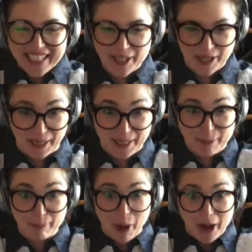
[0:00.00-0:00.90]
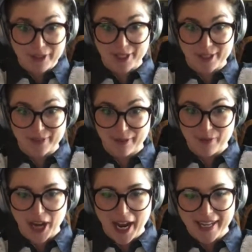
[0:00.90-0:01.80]
you get these boxes
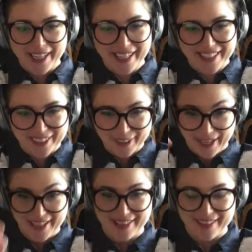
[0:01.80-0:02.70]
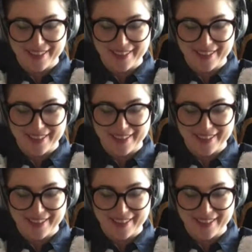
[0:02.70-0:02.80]
from China, and they're like,